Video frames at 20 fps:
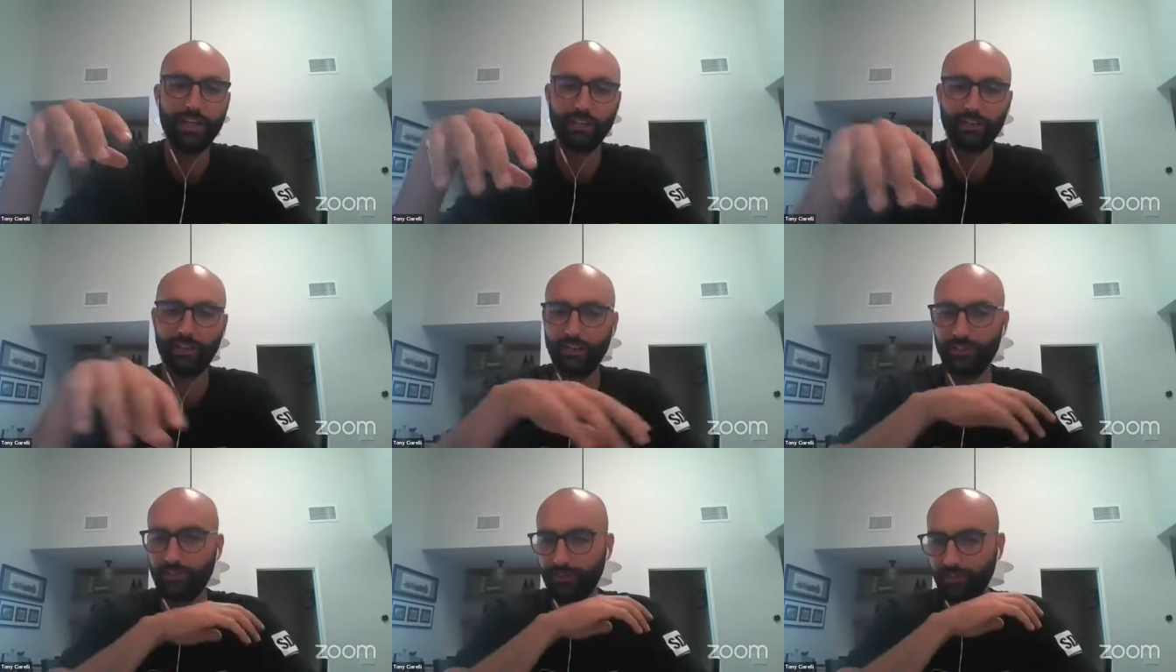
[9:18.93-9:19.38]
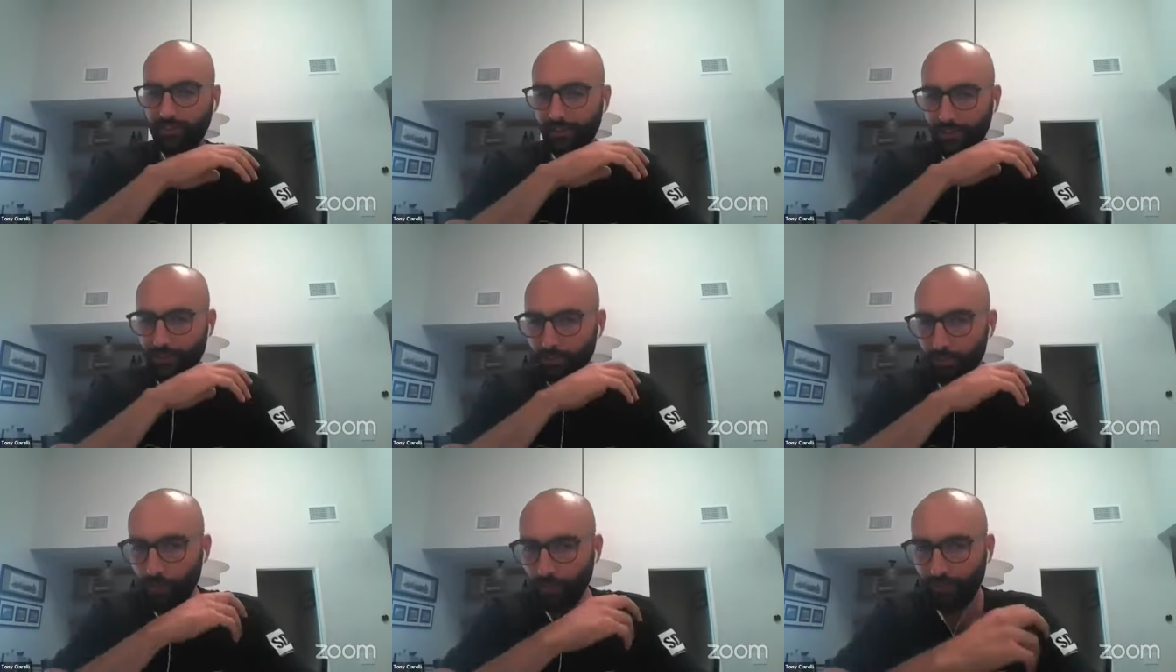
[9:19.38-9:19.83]
Let's
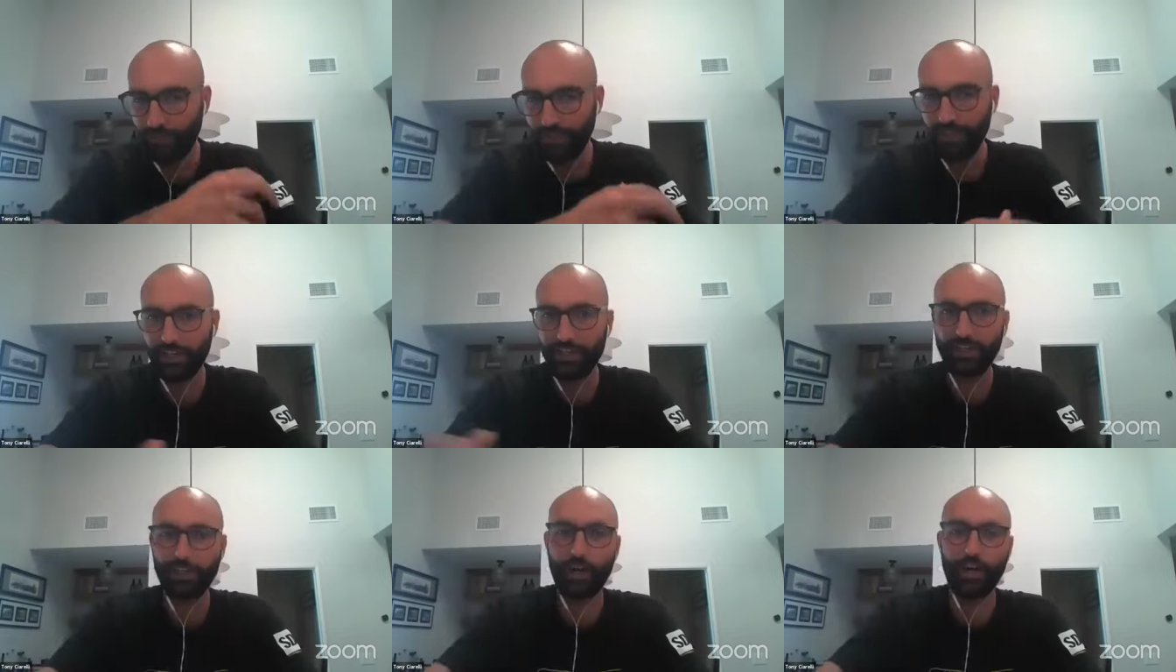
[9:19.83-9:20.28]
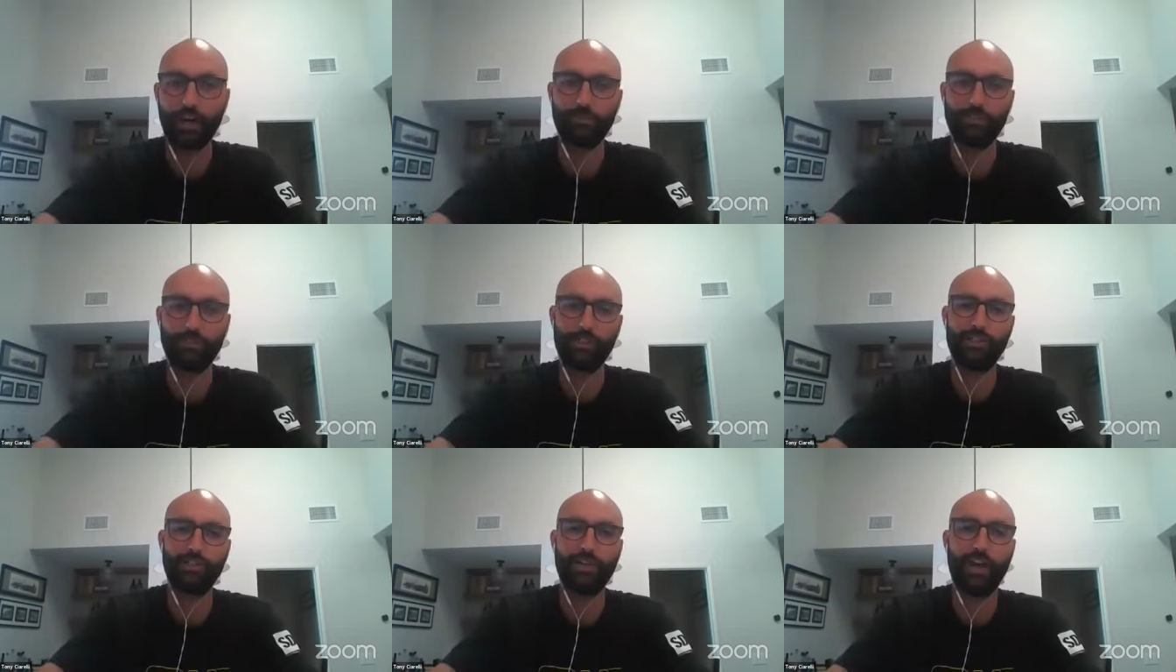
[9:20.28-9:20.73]
let's move into
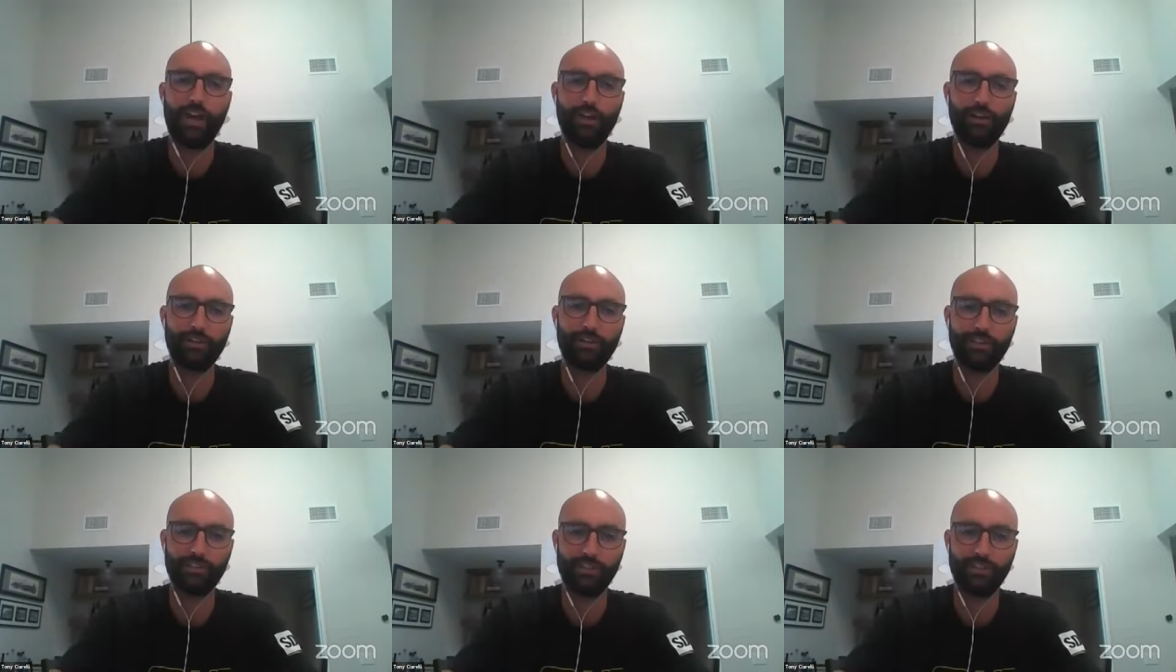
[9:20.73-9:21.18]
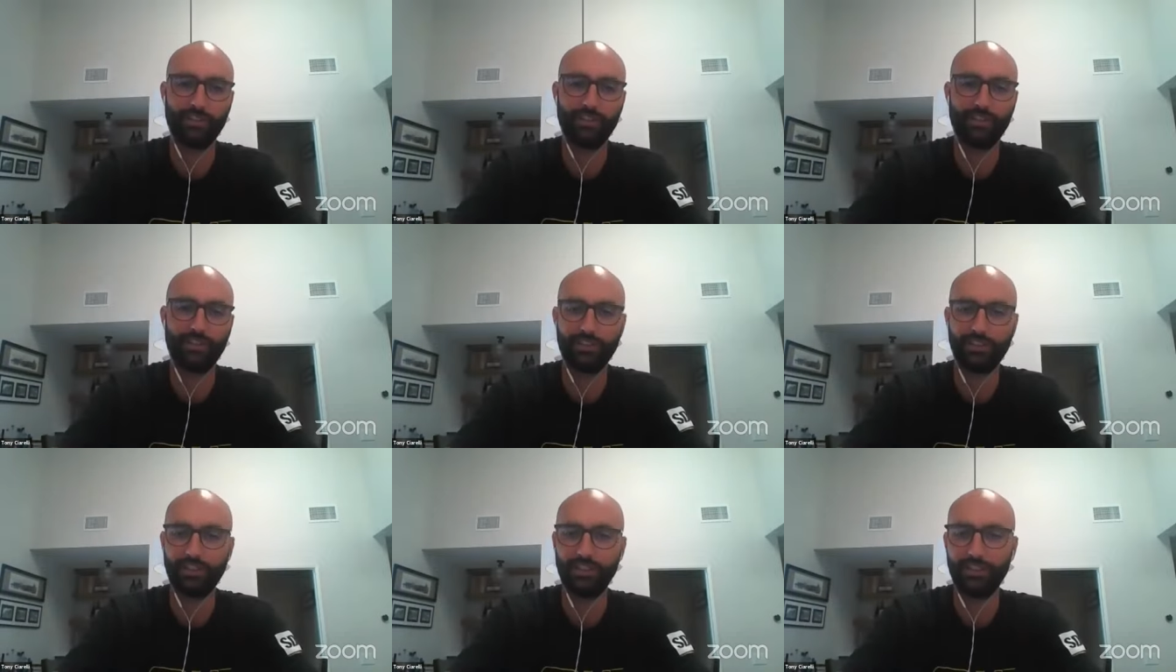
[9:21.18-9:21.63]
e-commerce now cuz
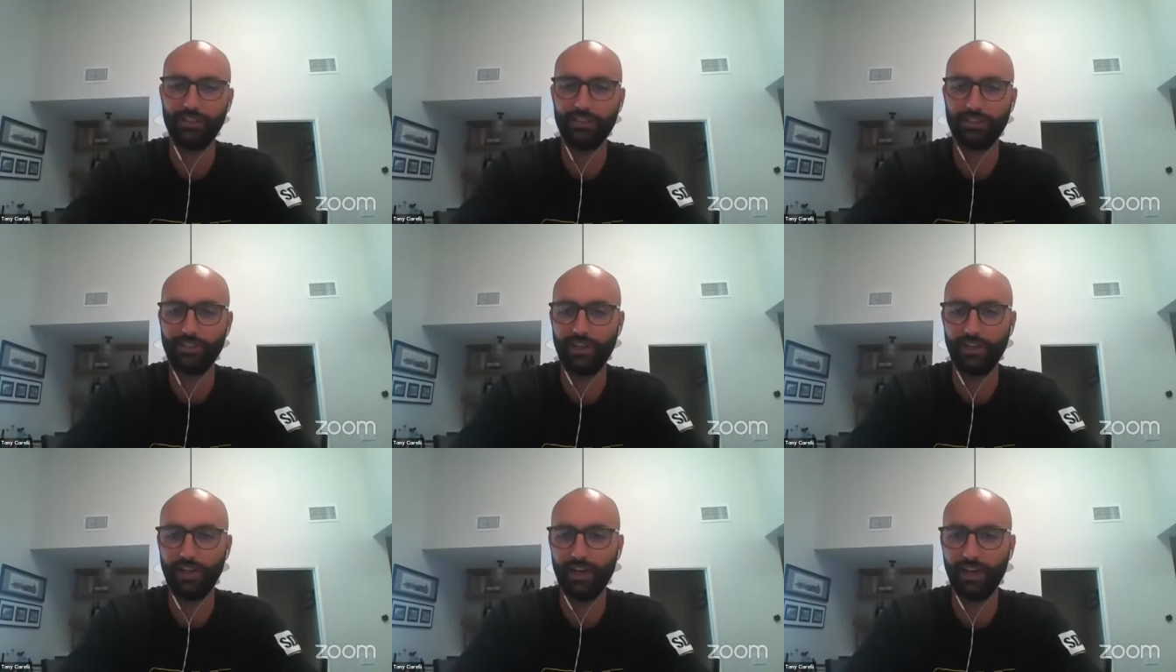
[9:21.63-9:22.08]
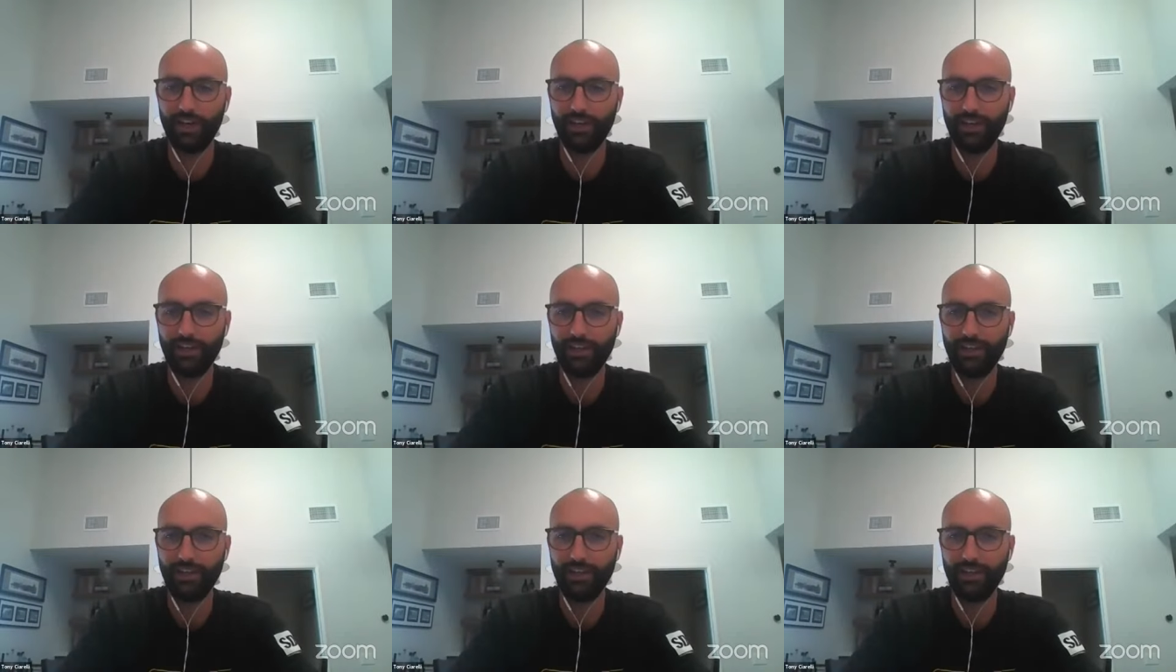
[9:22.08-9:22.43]
cuz uh